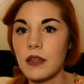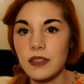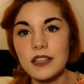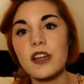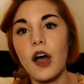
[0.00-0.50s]

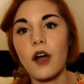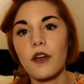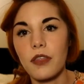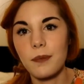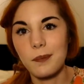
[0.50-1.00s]
These are
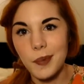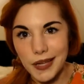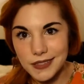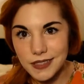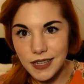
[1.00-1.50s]
the
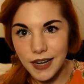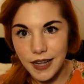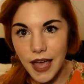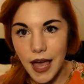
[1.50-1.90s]
best, and I